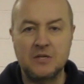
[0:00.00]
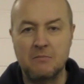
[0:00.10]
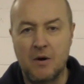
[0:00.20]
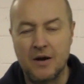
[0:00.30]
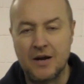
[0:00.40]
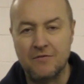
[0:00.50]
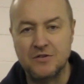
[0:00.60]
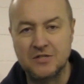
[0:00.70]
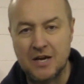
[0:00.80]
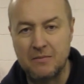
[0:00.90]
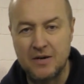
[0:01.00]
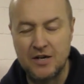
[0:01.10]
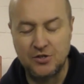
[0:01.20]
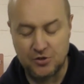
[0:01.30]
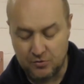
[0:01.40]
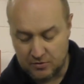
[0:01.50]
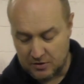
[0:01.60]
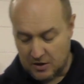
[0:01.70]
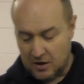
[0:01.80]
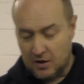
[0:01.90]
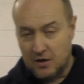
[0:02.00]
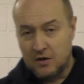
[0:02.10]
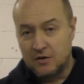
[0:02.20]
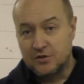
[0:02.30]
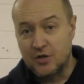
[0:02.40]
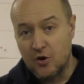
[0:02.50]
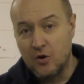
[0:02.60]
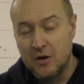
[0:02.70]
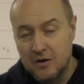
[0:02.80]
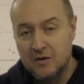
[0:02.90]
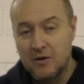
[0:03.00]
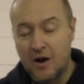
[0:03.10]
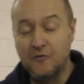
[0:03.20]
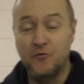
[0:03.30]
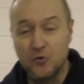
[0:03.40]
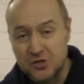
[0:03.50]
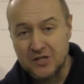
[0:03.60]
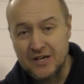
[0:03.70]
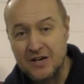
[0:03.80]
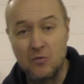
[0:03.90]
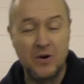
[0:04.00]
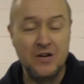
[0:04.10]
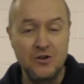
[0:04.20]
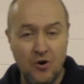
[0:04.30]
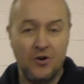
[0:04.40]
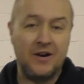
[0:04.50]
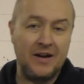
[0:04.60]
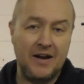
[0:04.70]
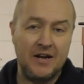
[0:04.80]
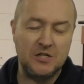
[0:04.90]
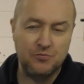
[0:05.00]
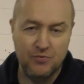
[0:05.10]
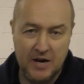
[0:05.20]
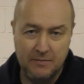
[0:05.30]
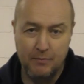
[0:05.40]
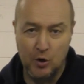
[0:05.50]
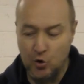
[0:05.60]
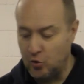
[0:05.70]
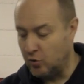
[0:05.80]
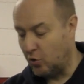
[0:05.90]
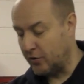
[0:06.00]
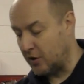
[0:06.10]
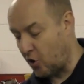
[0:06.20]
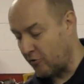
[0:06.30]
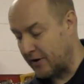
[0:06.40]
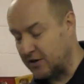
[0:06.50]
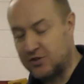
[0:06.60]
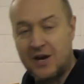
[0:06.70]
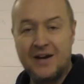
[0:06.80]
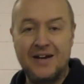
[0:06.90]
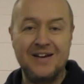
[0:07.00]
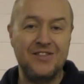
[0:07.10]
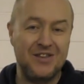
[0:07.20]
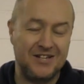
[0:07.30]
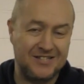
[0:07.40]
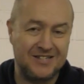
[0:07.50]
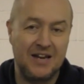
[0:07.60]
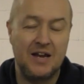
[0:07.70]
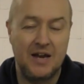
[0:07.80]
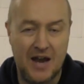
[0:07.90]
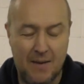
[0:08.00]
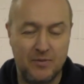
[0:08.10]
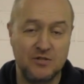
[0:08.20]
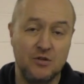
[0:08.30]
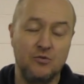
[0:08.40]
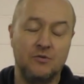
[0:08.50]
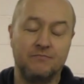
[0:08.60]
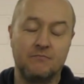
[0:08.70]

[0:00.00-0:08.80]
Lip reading: it might have the same issue. So, unfortunately, we're not going to get it sprayed blue or the orange in this episode.